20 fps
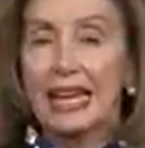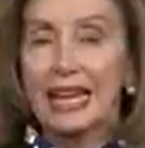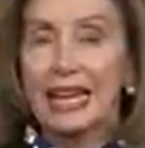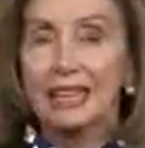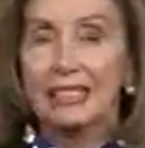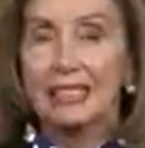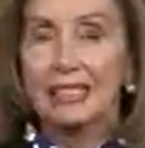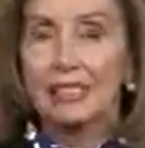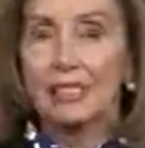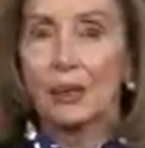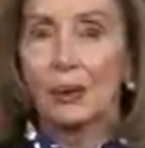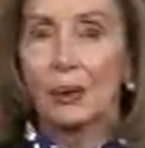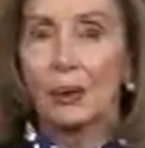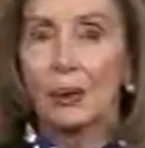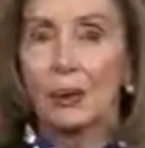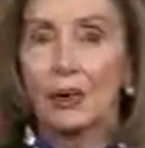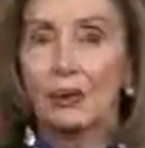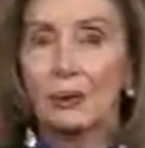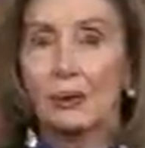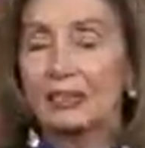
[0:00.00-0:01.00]
And so
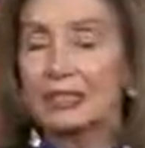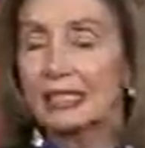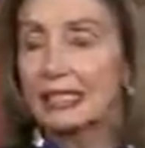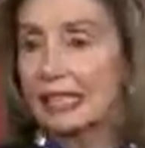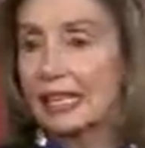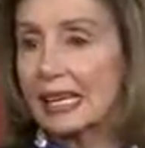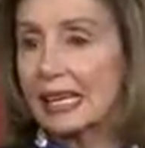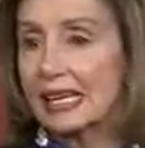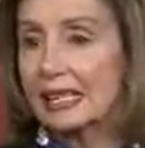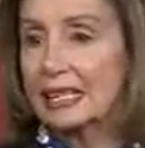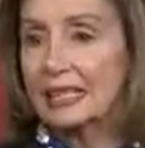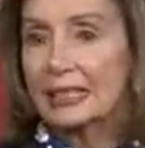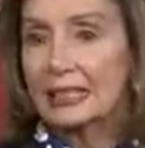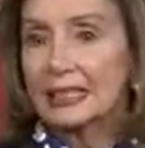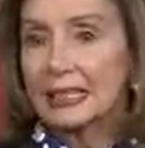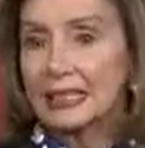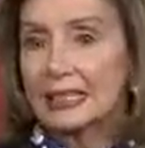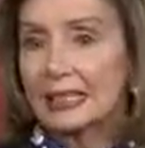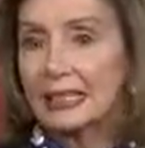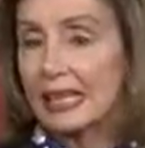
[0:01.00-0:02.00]
I would say,
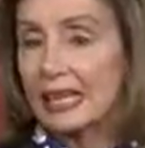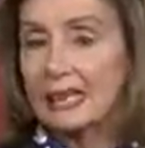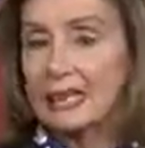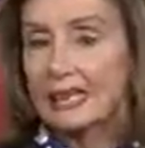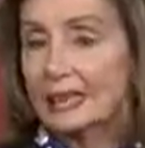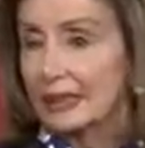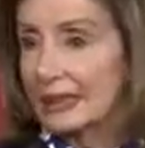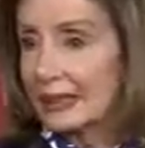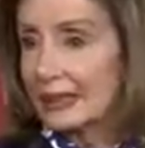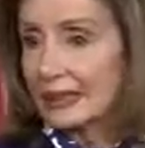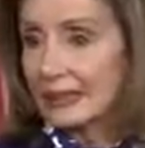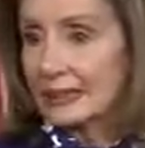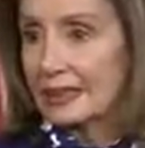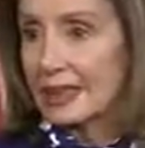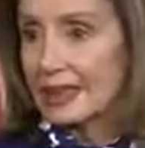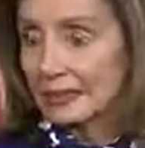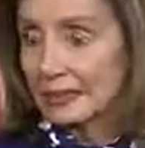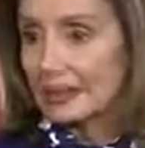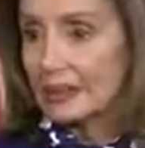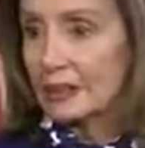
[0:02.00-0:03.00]
again,
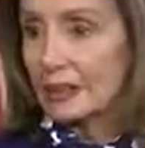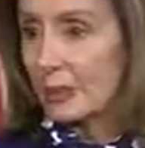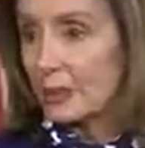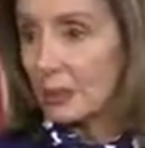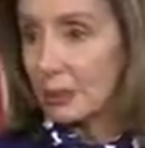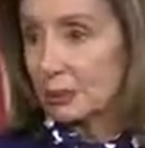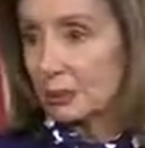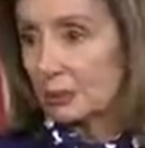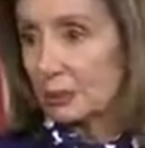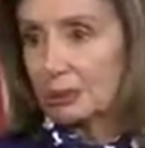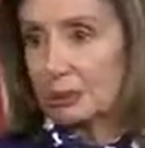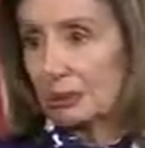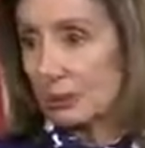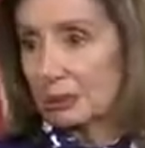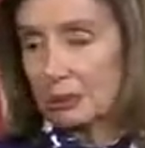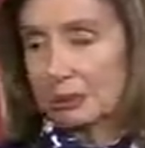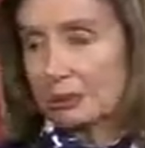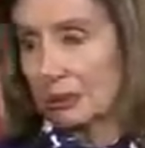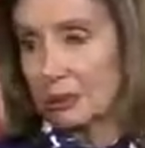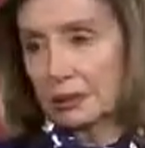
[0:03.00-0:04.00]
I don't know
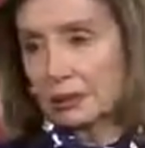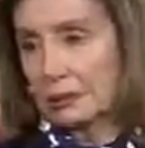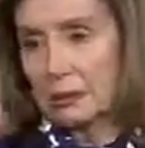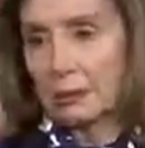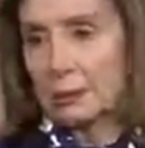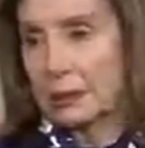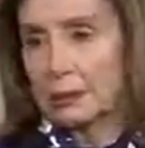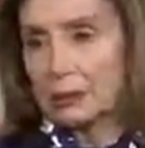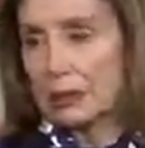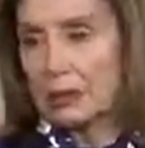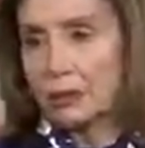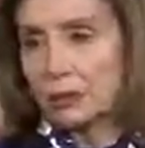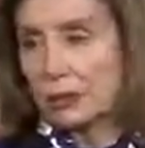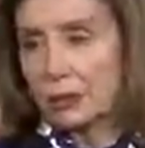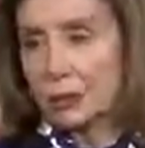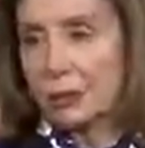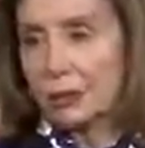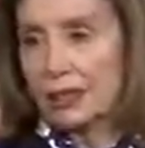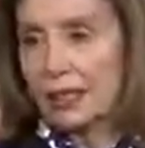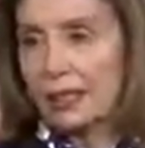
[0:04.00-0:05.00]
what the Republicans are
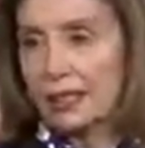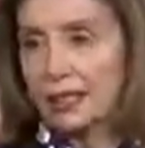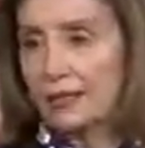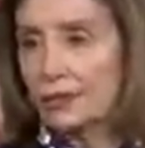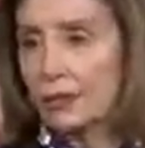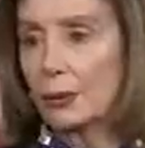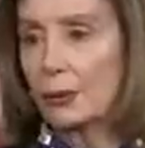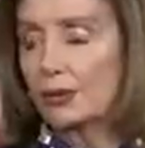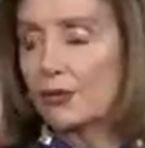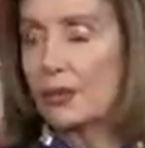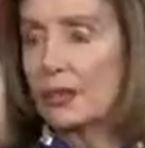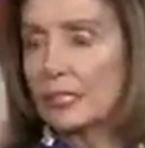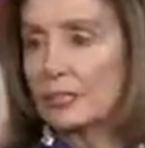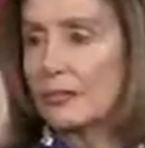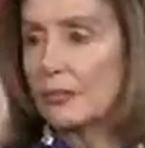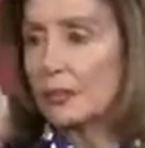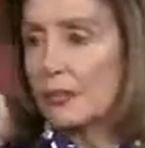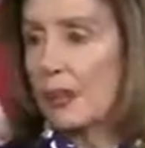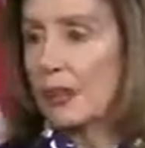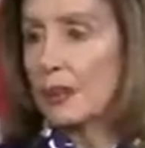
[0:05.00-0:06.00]
doing. I have no
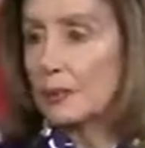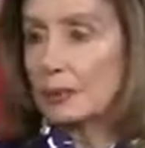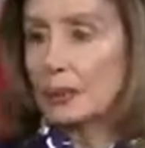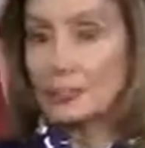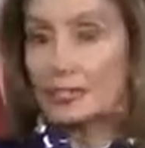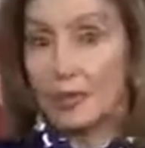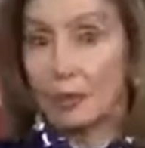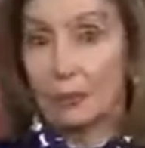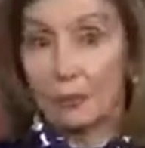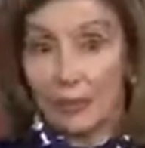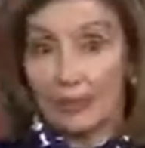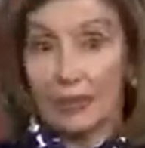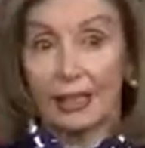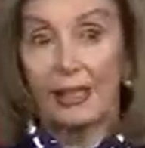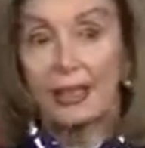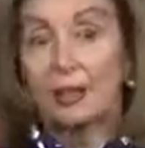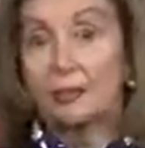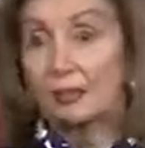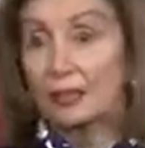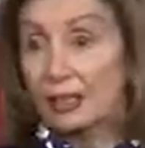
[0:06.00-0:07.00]
advice for them, except when they
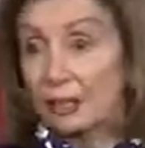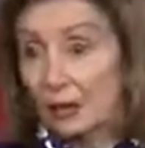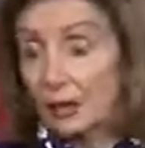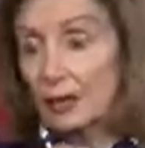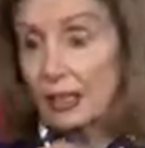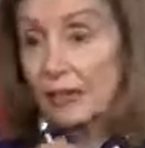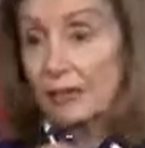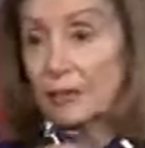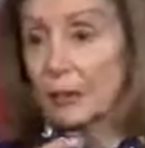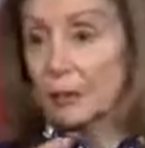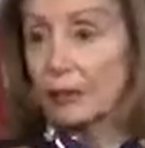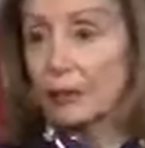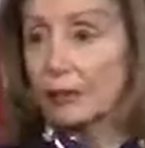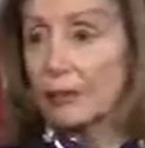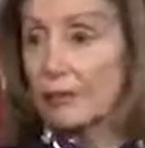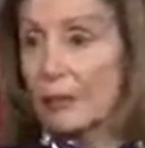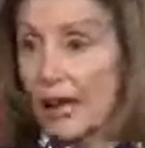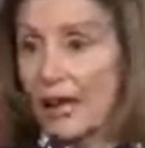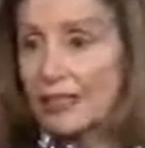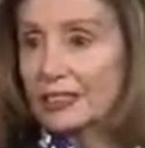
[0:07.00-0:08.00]
come here, they have to wear
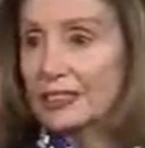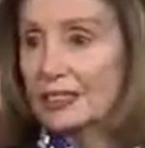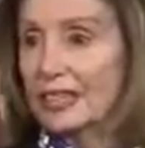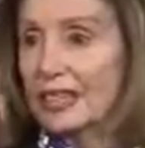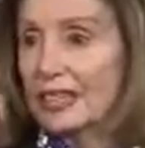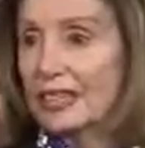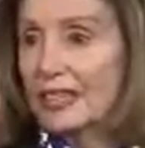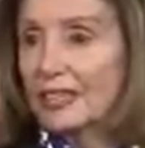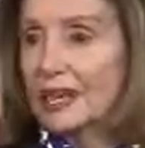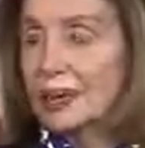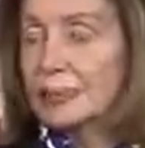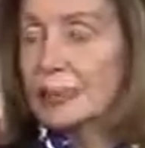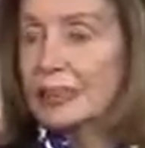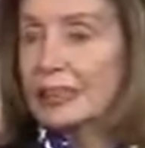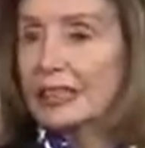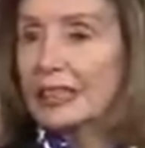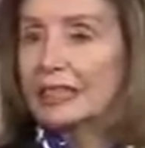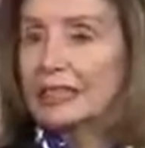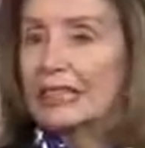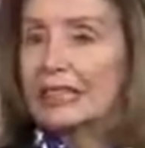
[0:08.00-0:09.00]
a mask.
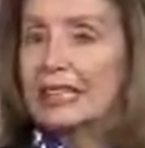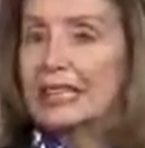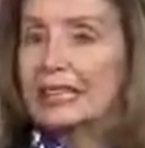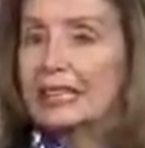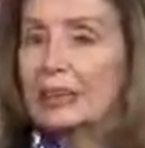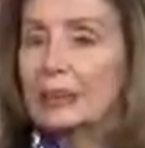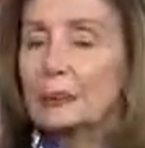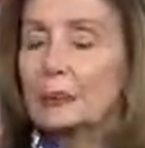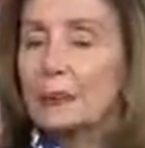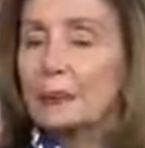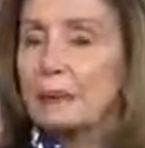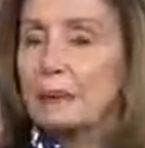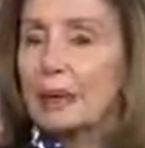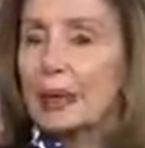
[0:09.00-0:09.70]
But the